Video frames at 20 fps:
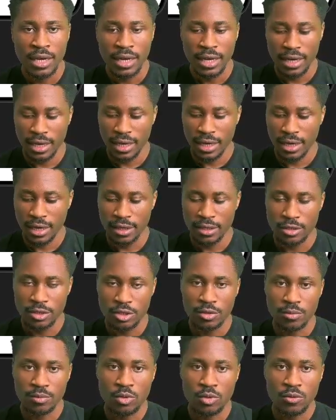And to
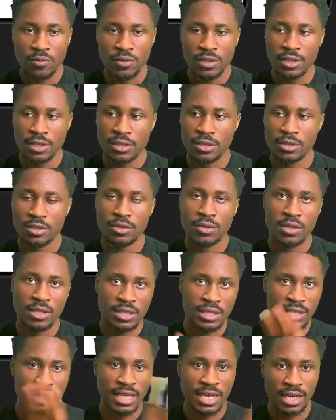move this to the
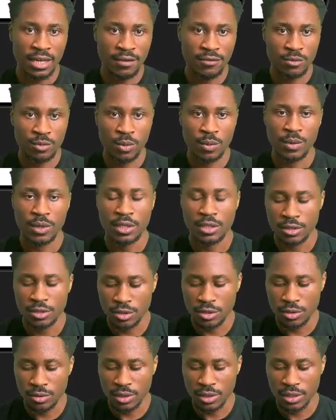left, what we're going to
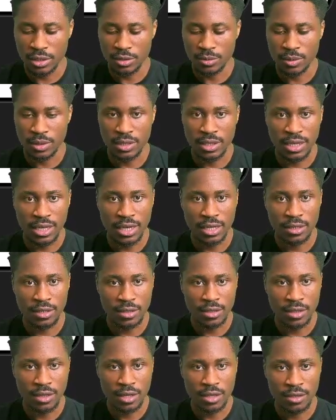do is we're going to add
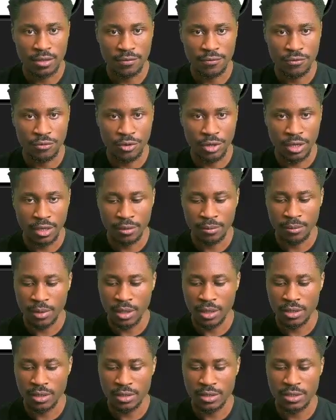another frame,
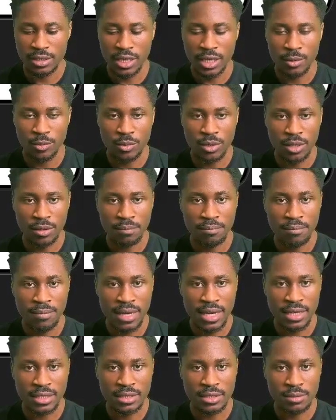this time with a
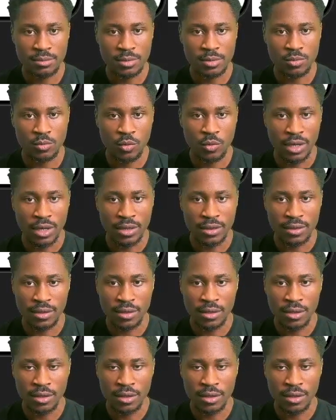maximum width